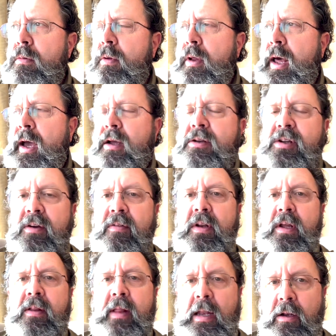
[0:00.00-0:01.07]

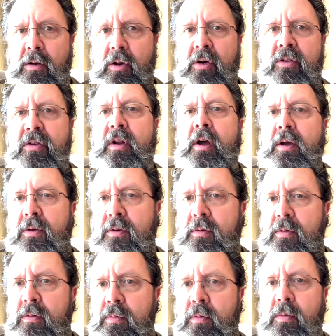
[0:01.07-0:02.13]
activity that looks like
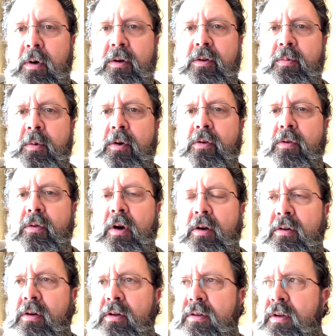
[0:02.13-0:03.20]
what spiritual
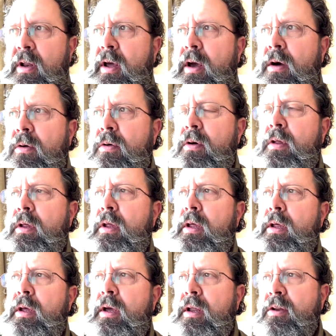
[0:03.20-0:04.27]
direction is now,
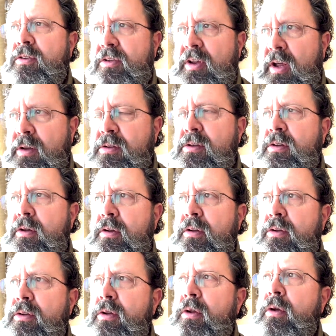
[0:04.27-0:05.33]
in a sense,
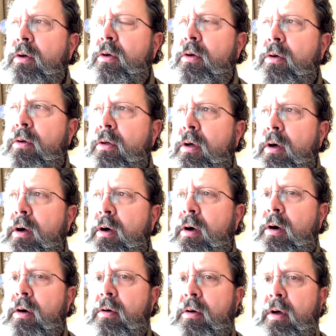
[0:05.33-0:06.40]
is
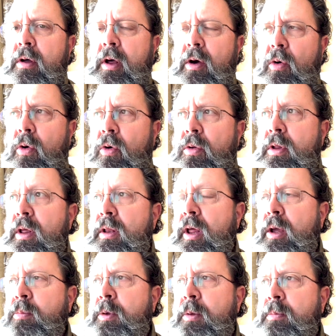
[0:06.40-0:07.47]
how holy
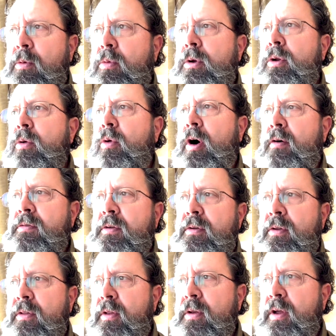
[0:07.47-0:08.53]
lay people would go off
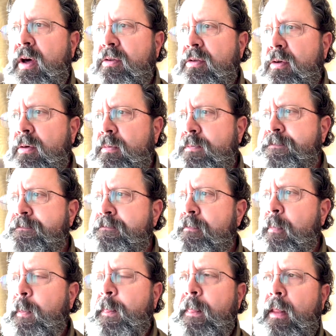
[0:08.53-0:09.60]
into the desert
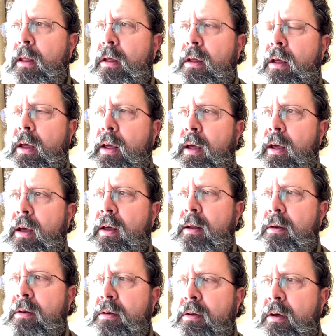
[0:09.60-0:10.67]

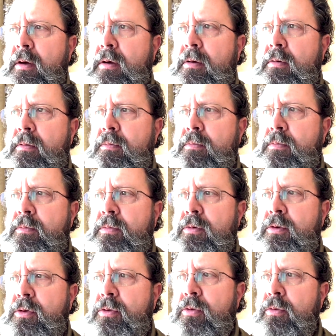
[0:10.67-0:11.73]
and
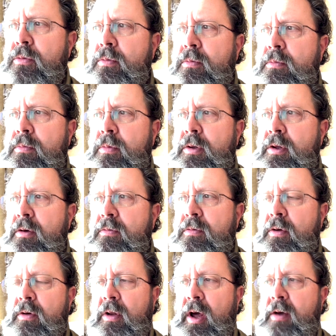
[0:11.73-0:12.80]
to give
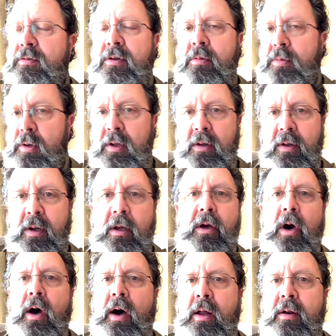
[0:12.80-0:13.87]
their lives completely to
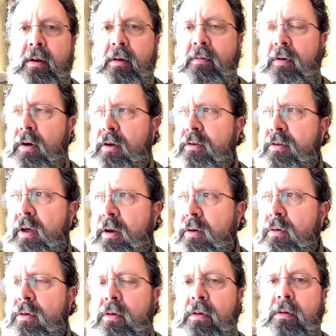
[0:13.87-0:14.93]
God in a very
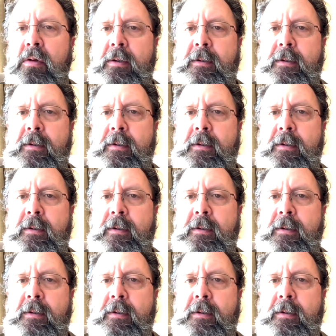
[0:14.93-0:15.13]
ascetical